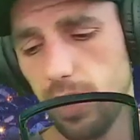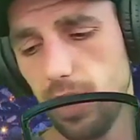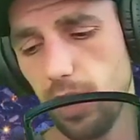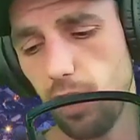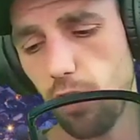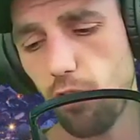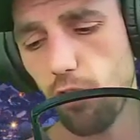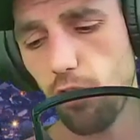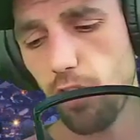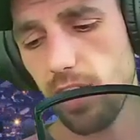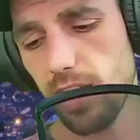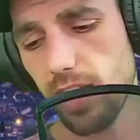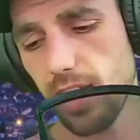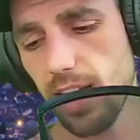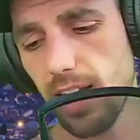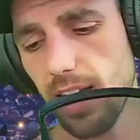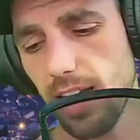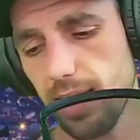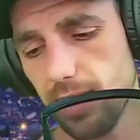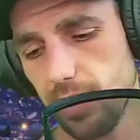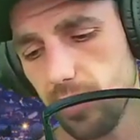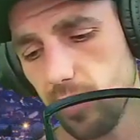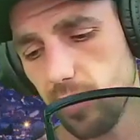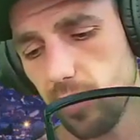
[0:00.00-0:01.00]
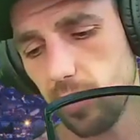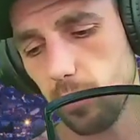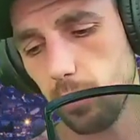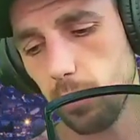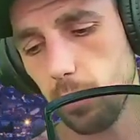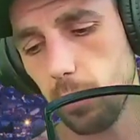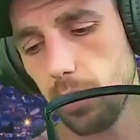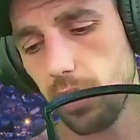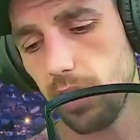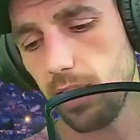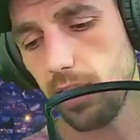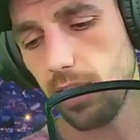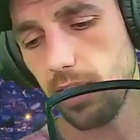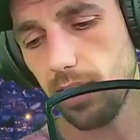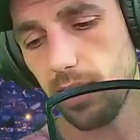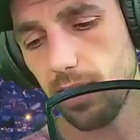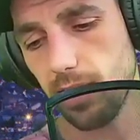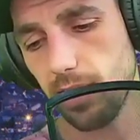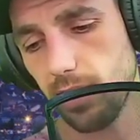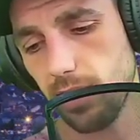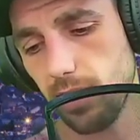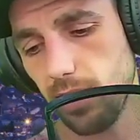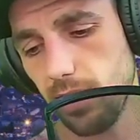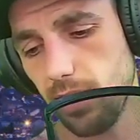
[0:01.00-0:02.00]
Green Lens Media,
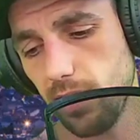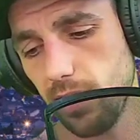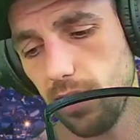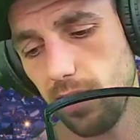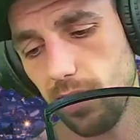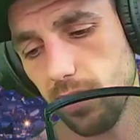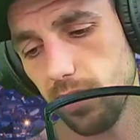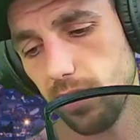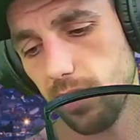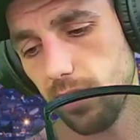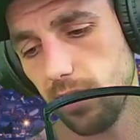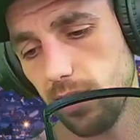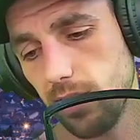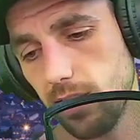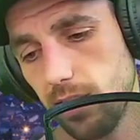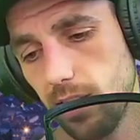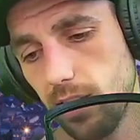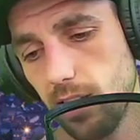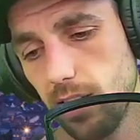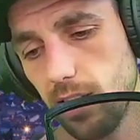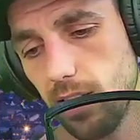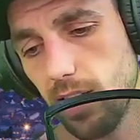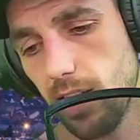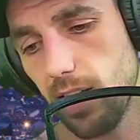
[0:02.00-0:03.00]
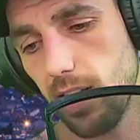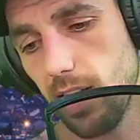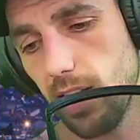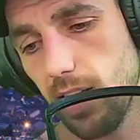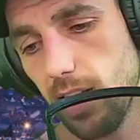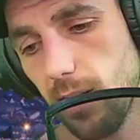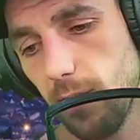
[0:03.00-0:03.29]
I think, is their uh,